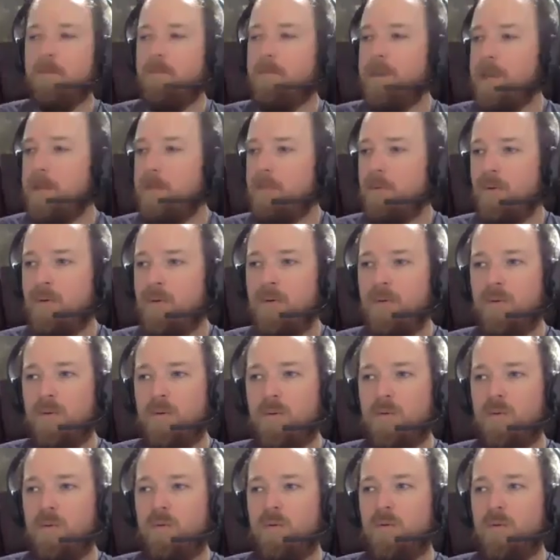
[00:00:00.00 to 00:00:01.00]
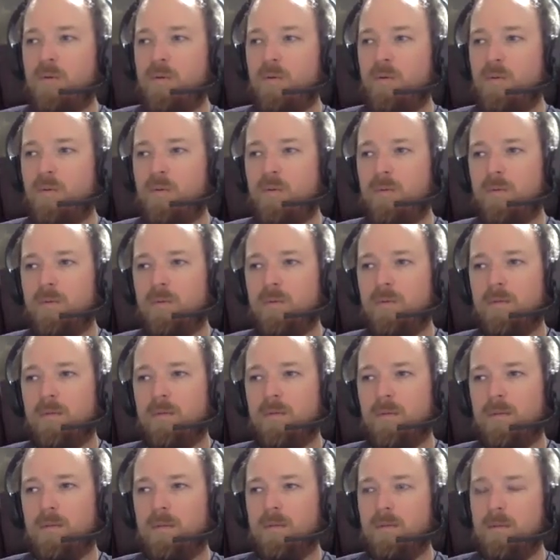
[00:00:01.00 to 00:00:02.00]
the people who
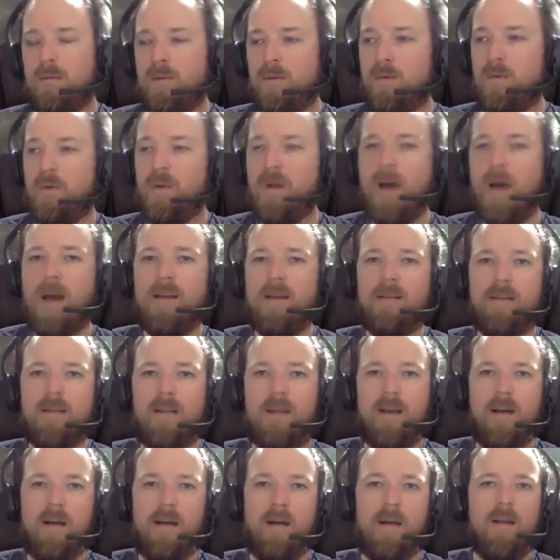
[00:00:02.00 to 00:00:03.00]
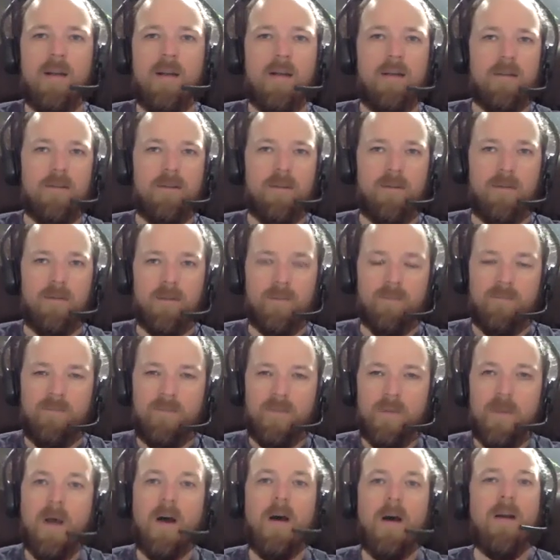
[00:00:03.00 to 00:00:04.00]
got us there deserve a
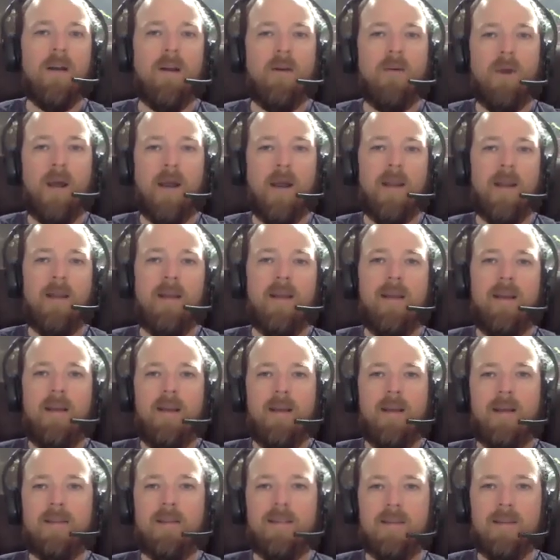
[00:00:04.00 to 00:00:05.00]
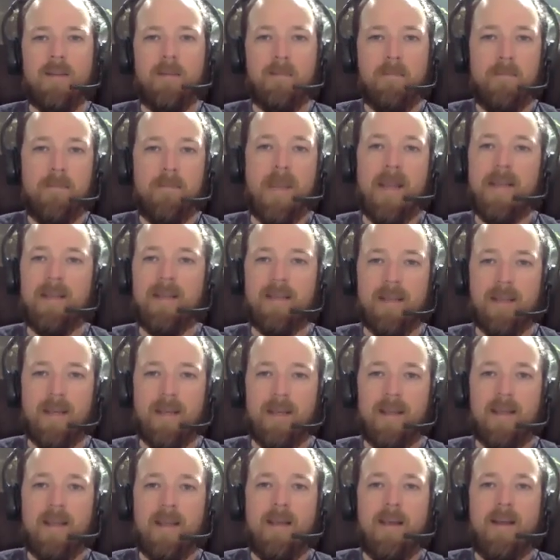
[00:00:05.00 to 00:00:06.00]
ton of credit because it's
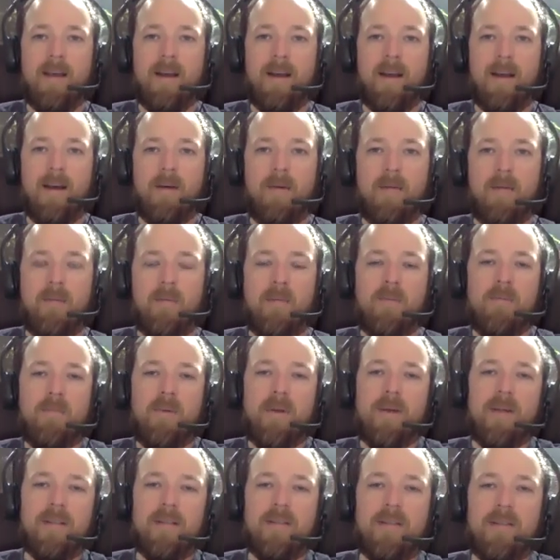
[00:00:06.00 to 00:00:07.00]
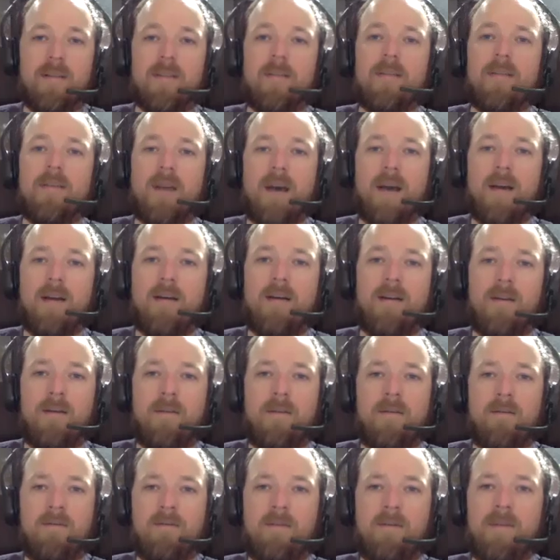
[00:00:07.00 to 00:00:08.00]
amazing. But it's just not
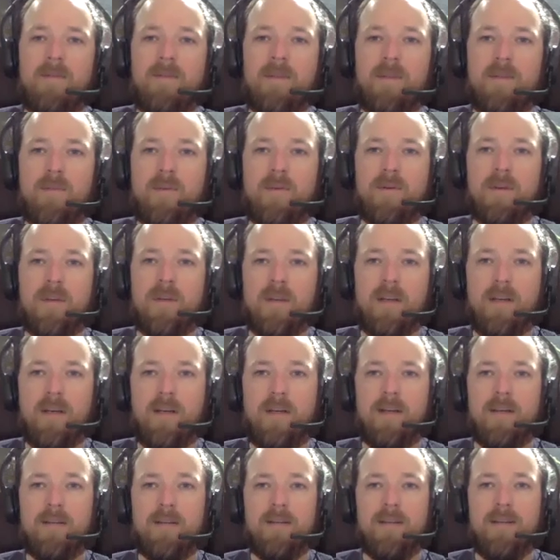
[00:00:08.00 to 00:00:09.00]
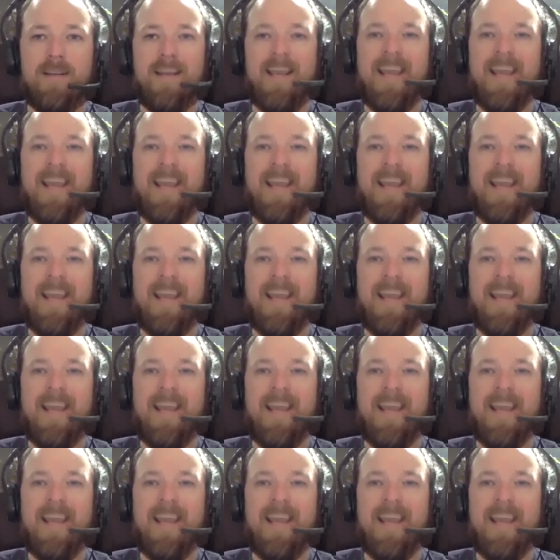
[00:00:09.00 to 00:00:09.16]
150 million years.